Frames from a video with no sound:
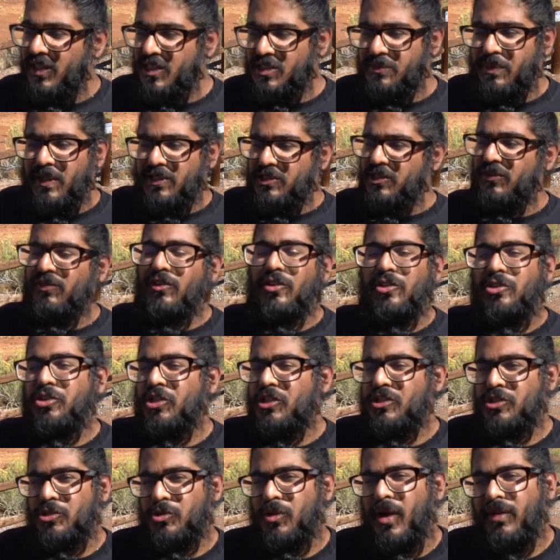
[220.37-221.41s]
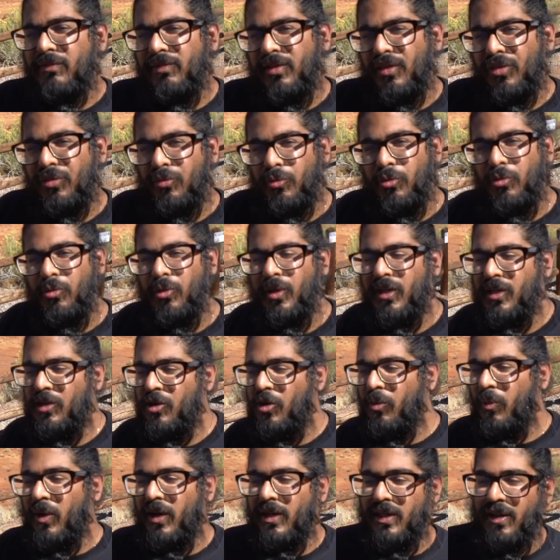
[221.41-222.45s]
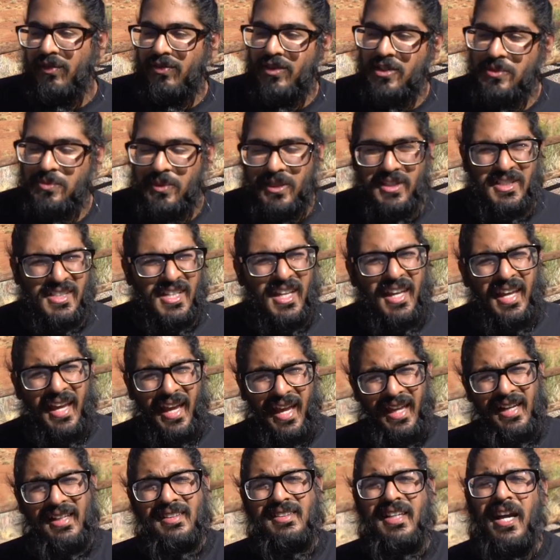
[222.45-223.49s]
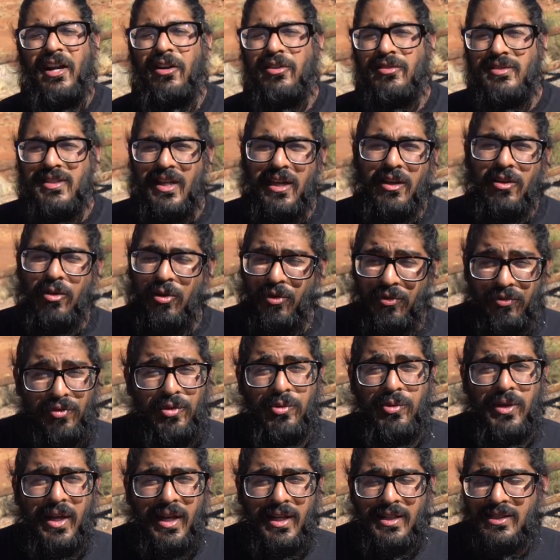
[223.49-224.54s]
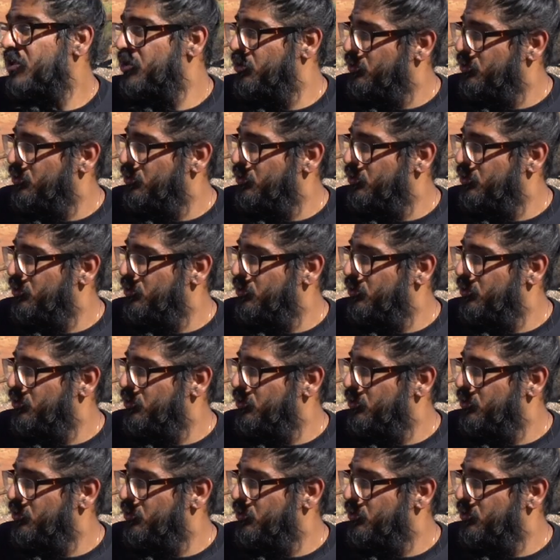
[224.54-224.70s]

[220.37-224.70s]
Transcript: especially if you're just driving through and you don't want to give this place an entire day or a few days.